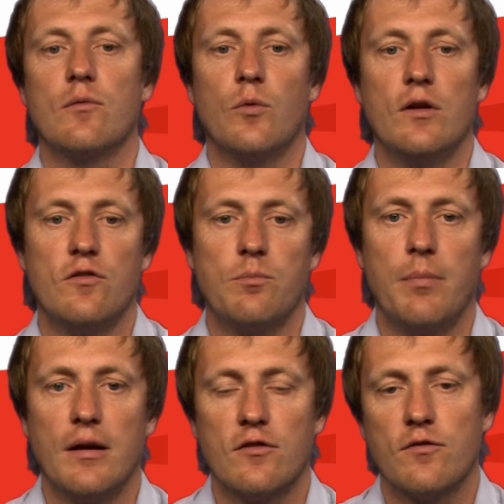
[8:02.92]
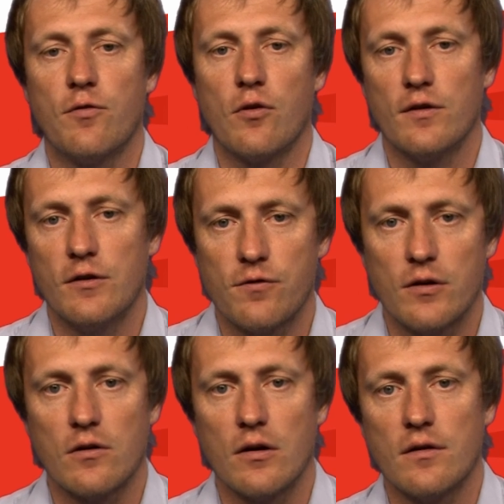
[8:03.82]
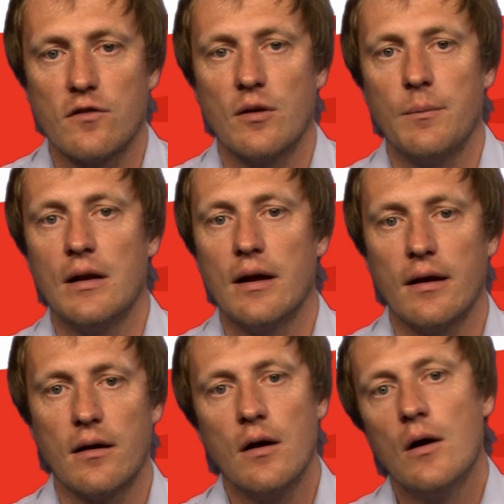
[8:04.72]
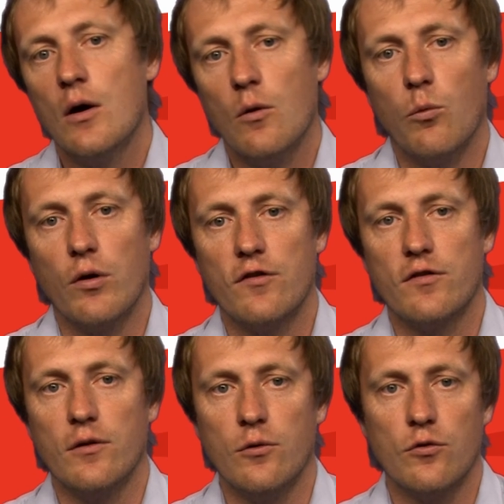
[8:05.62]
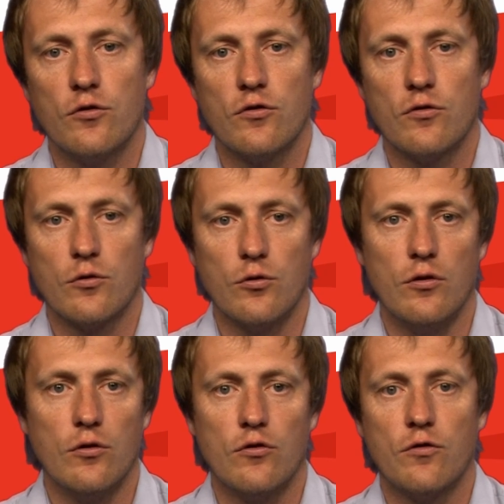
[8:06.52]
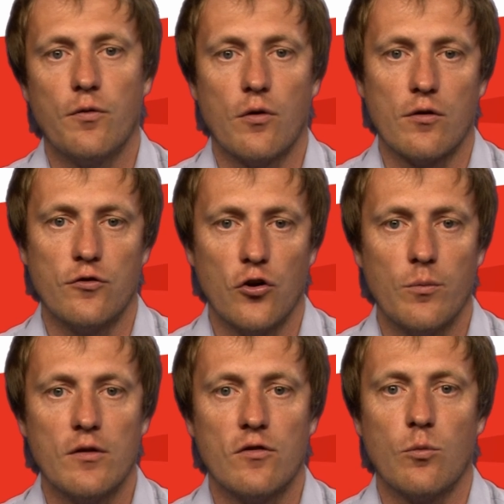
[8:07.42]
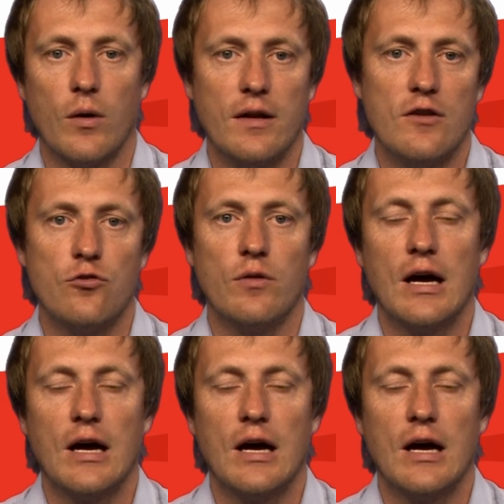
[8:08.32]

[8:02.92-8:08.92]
what is best for different countries. I mean, like, what is the good use for Germans, why they should